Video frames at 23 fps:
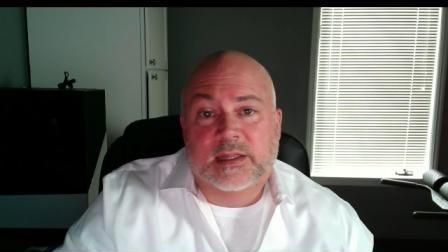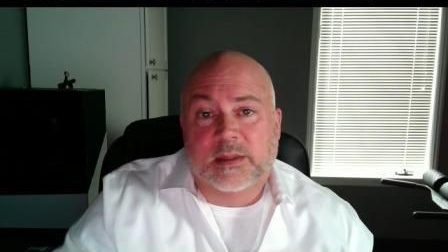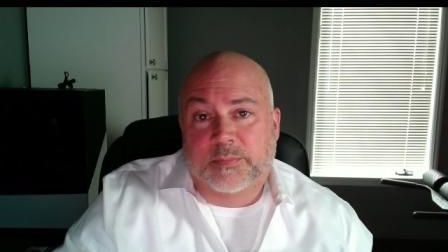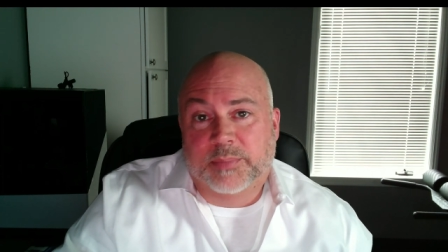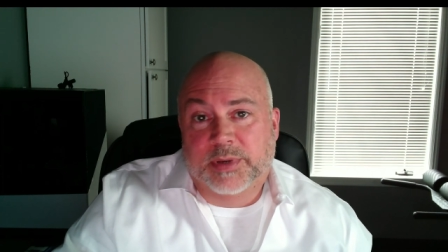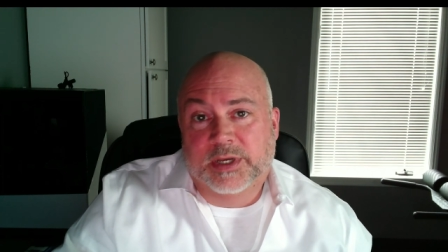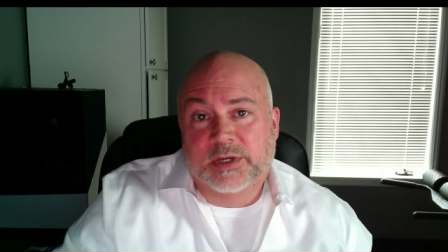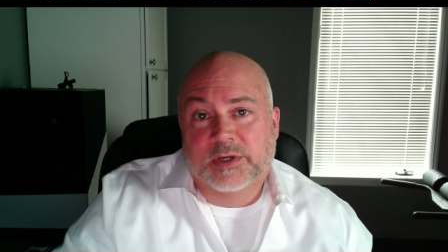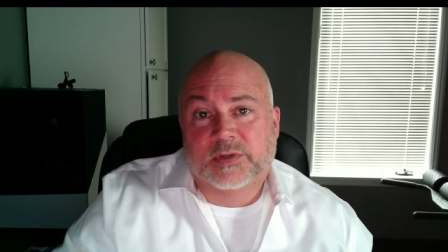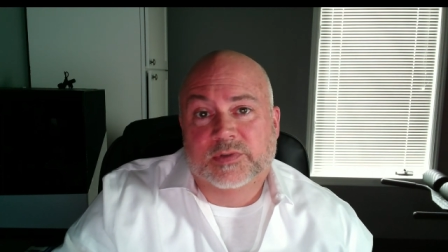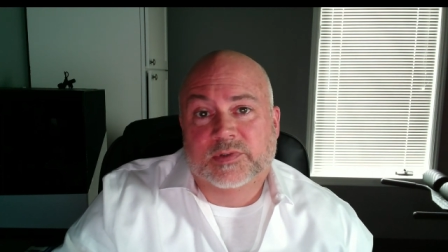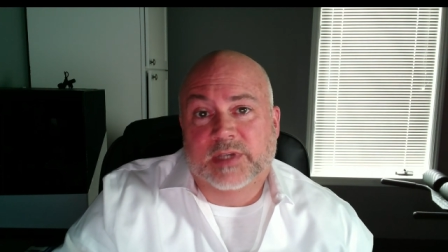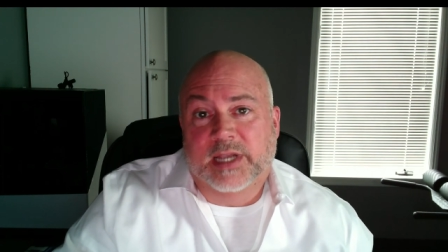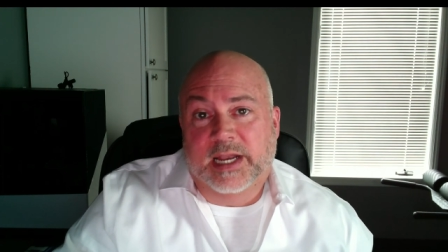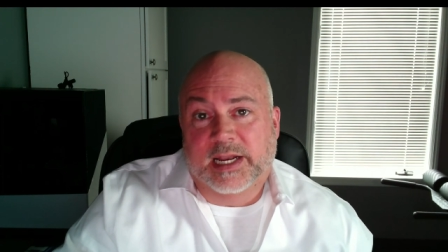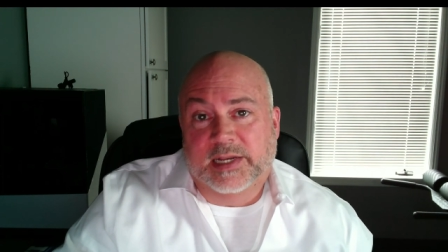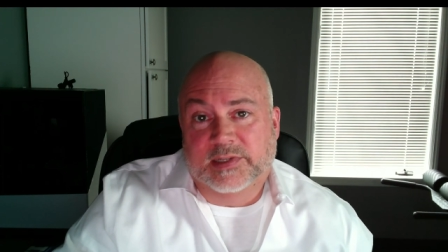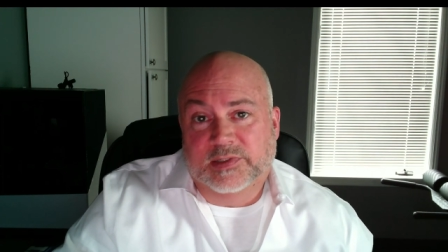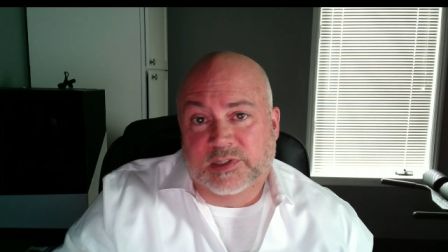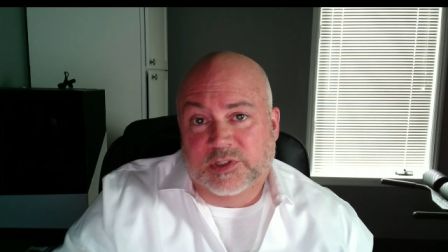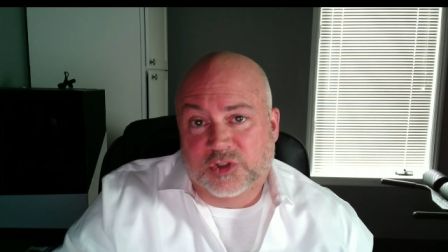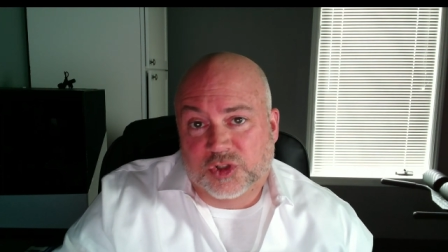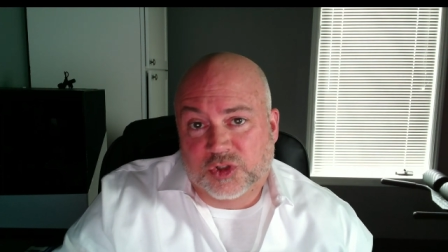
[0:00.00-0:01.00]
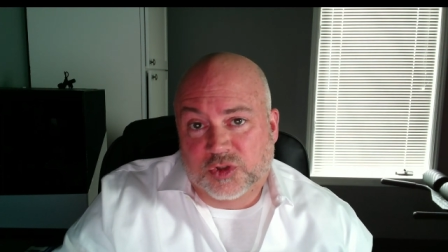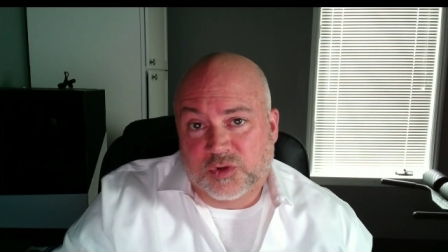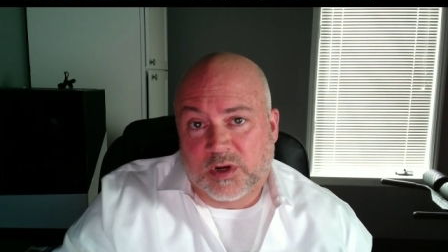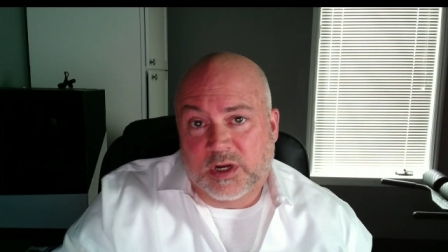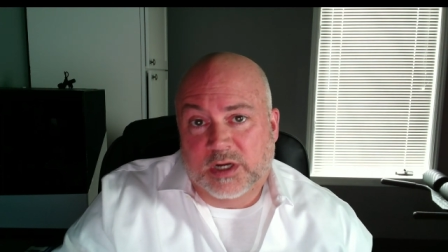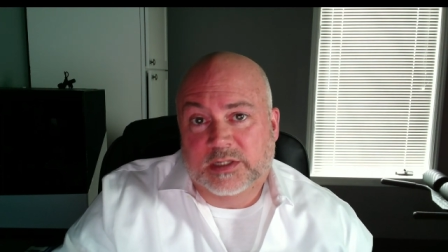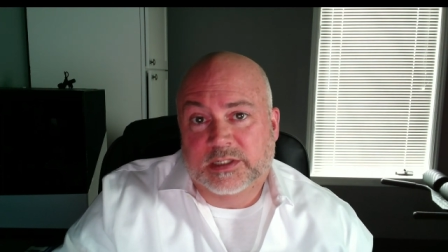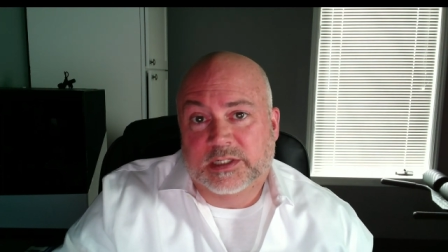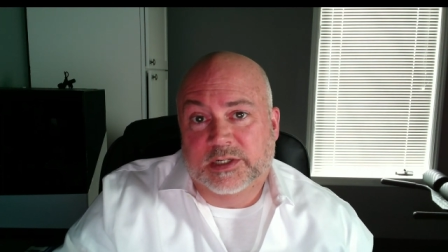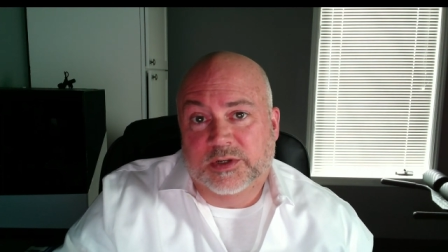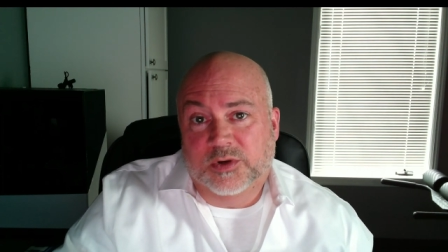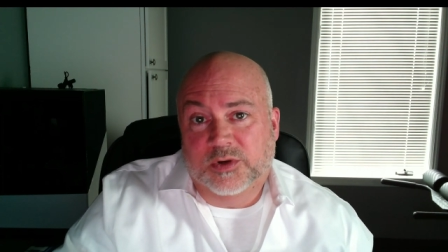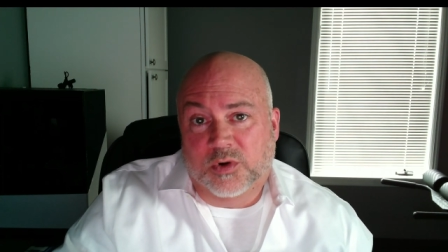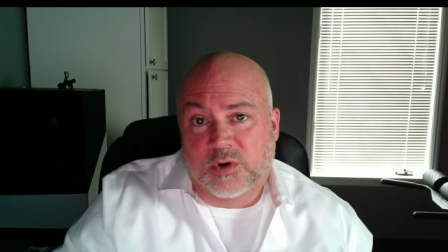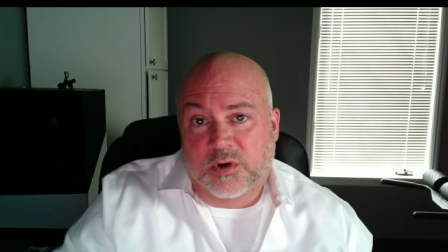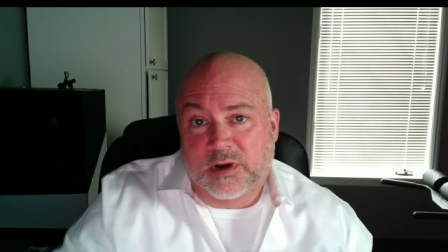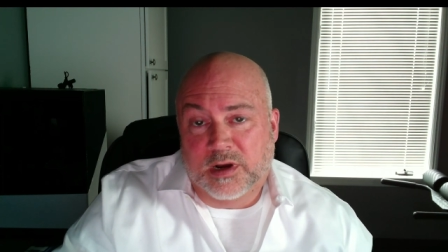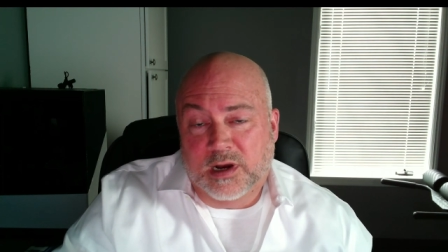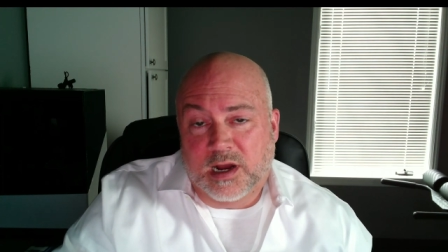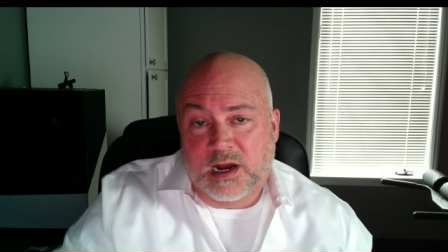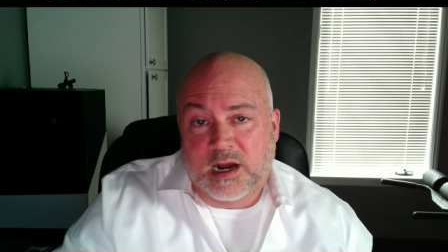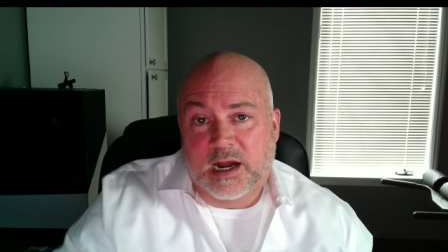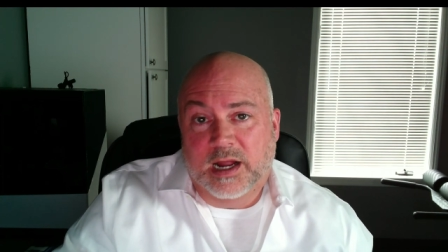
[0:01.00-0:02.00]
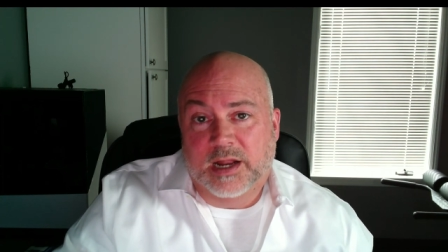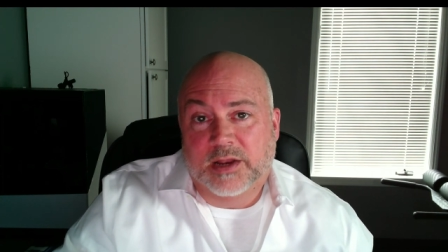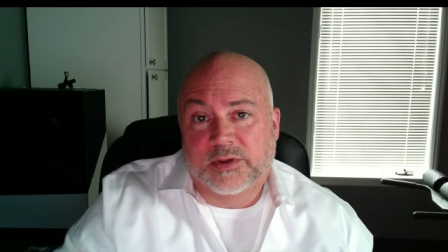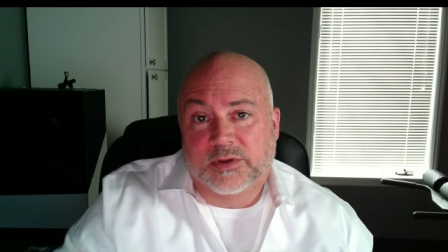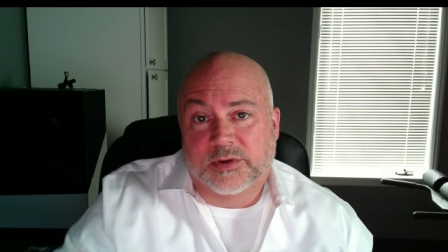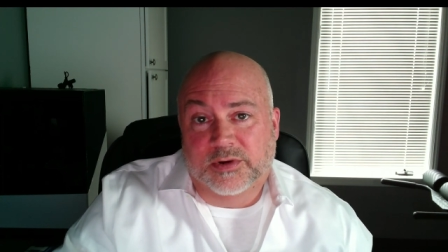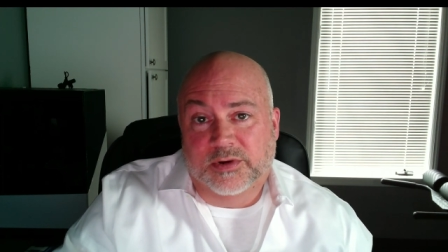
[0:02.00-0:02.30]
the pills as instructed or not,